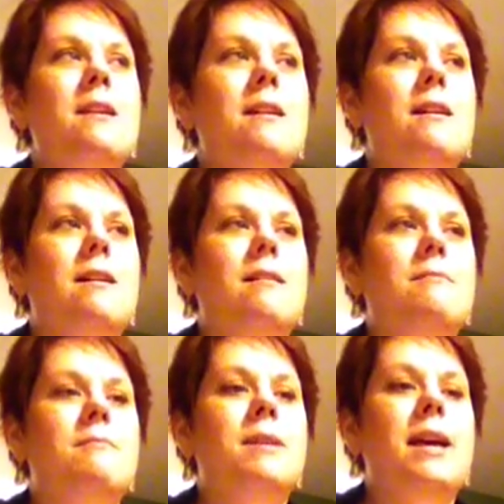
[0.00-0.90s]

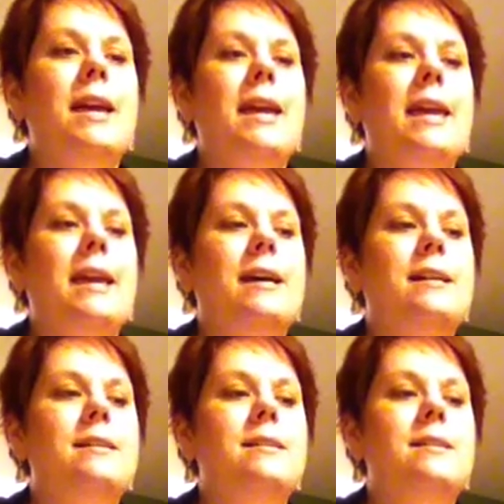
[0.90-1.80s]

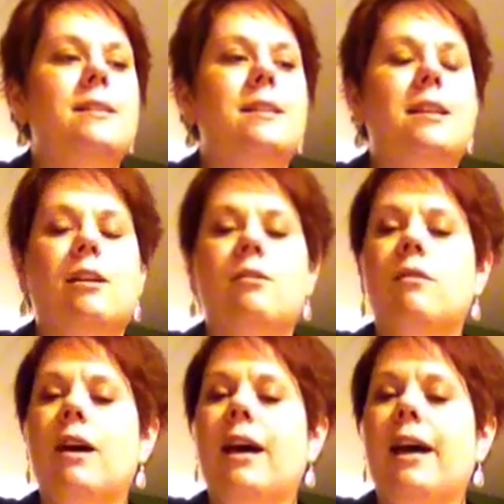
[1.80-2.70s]
And,
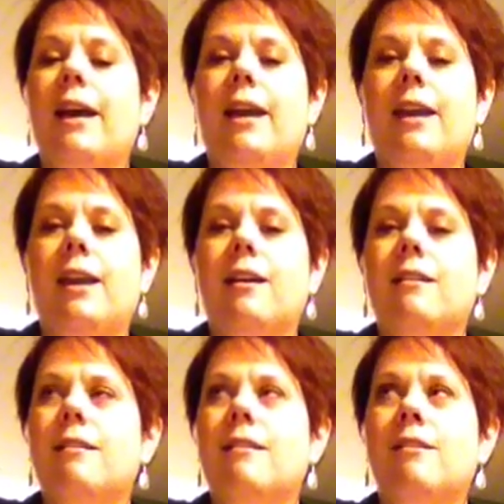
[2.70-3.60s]
I
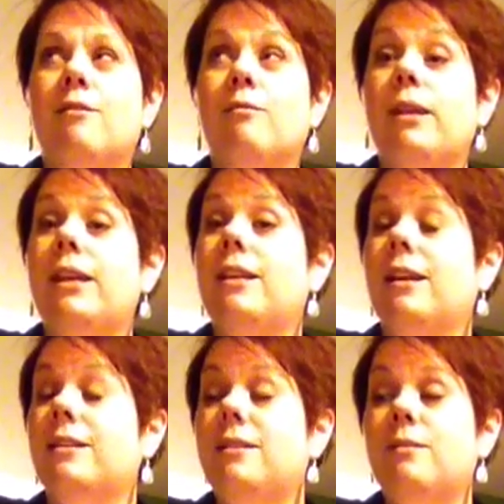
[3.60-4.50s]

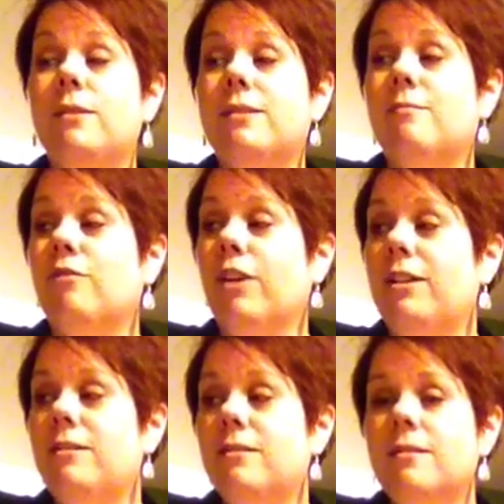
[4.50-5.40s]
reconnected with some
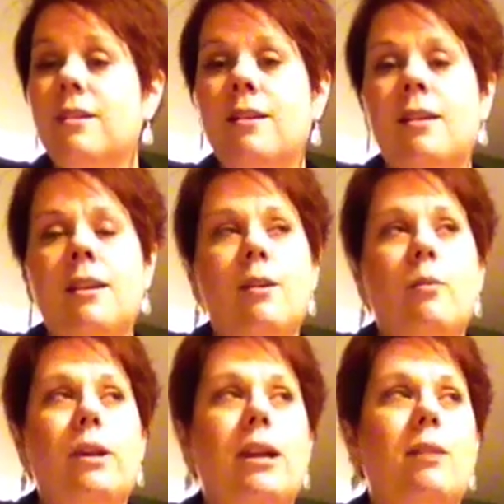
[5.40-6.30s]
friends
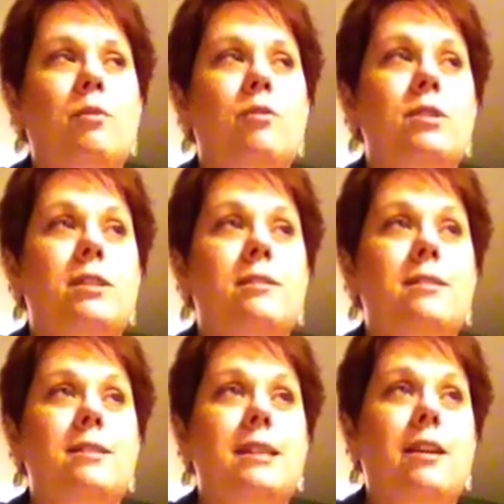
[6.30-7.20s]
when I moved into
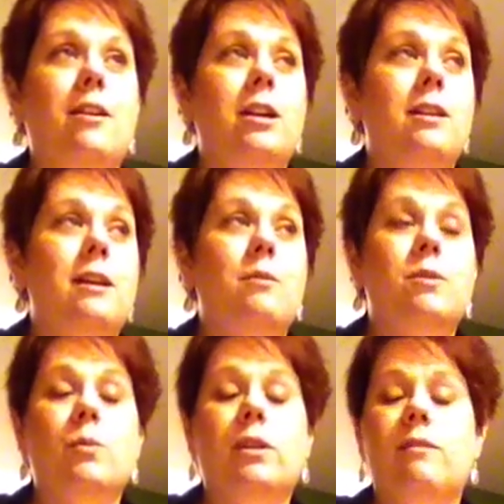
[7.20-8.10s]
this area. That
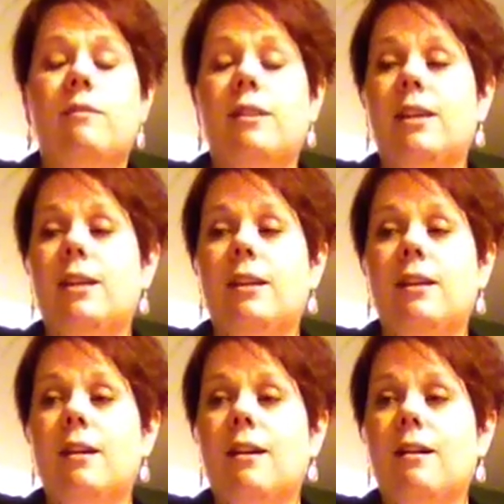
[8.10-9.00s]
was one of the
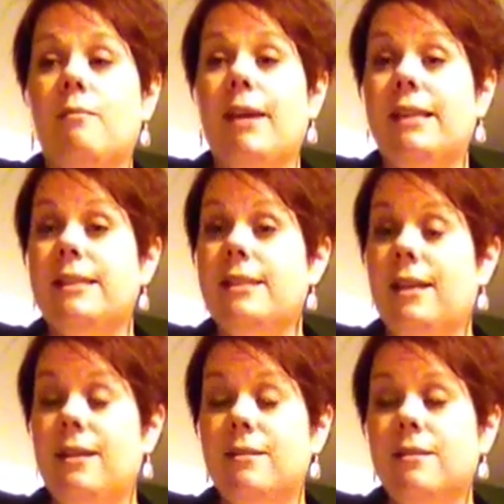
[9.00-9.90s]

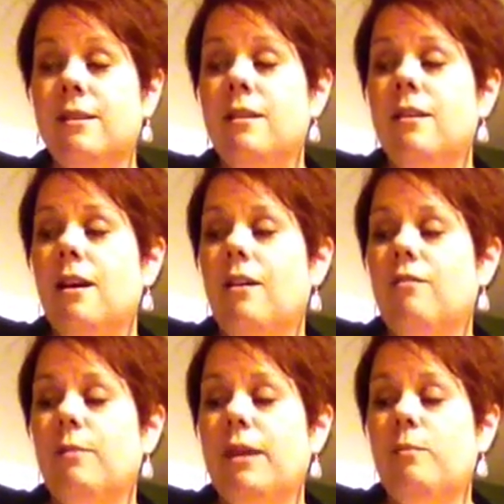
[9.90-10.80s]
mainstays
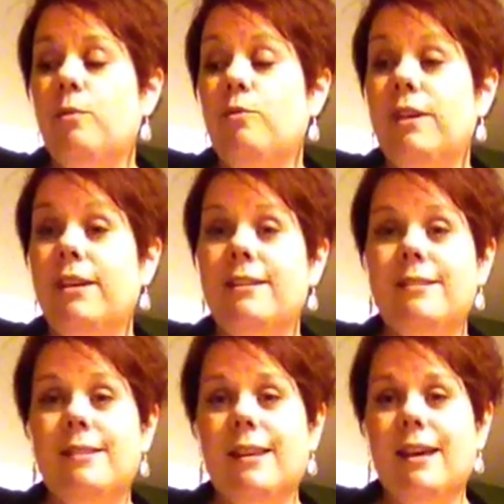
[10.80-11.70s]
of me moving
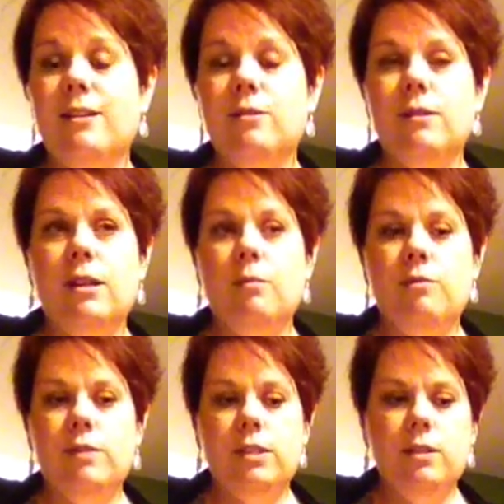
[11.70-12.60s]
into the condo that I
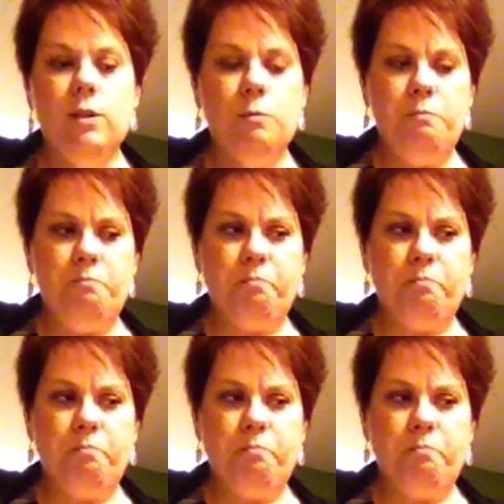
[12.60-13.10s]
moved into,